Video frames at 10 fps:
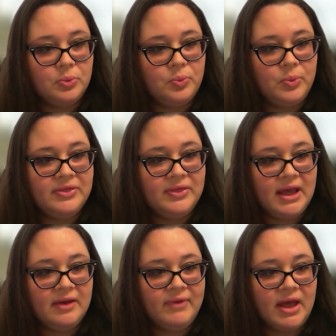with
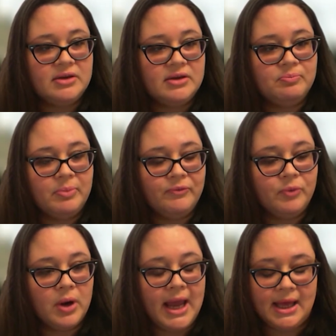the event
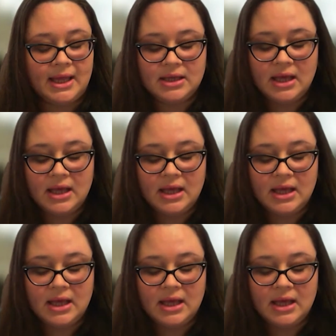beforehand